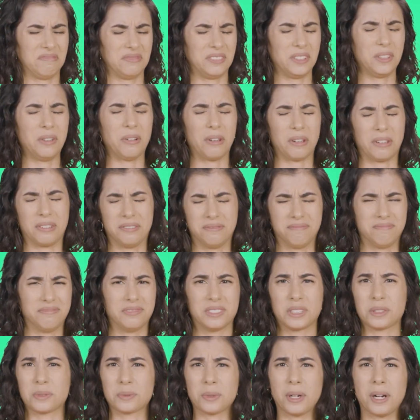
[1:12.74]
Ugh,
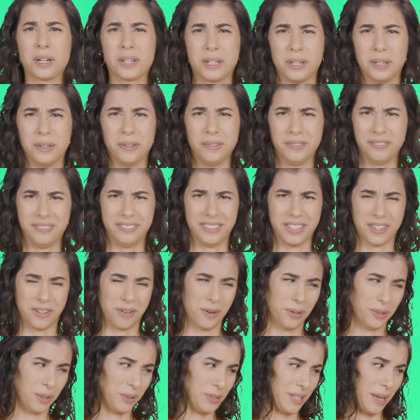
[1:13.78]
Rocco,
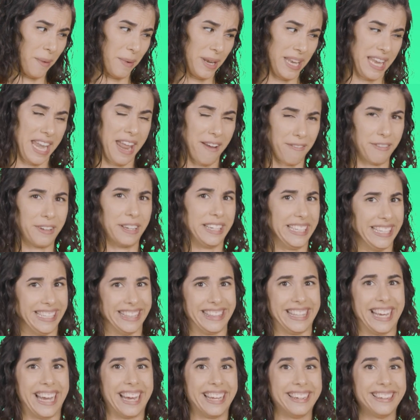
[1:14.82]
Nicole knows I would never eat
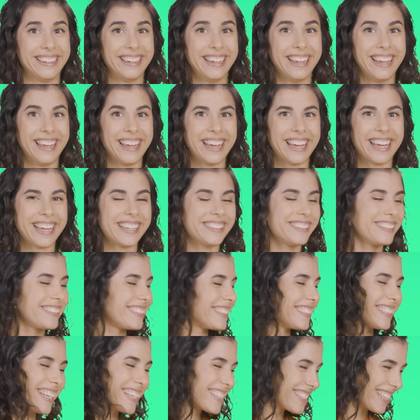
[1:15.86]
that. And
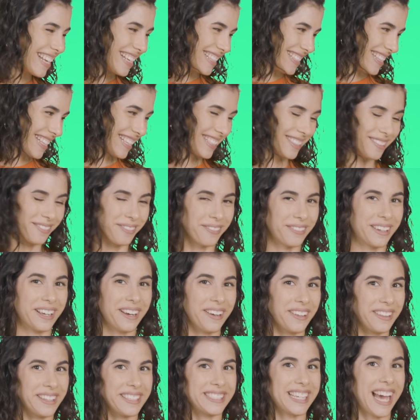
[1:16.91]
she does nice things for me
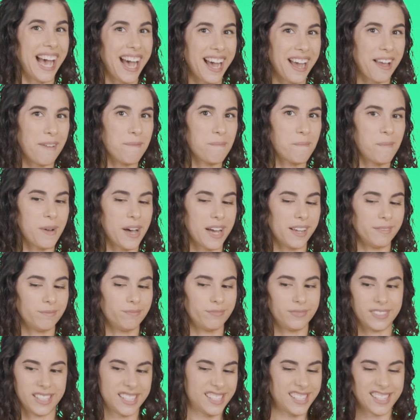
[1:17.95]
all the time, but
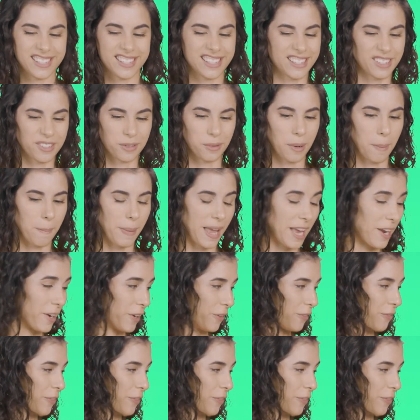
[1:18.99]
this isn't to repay her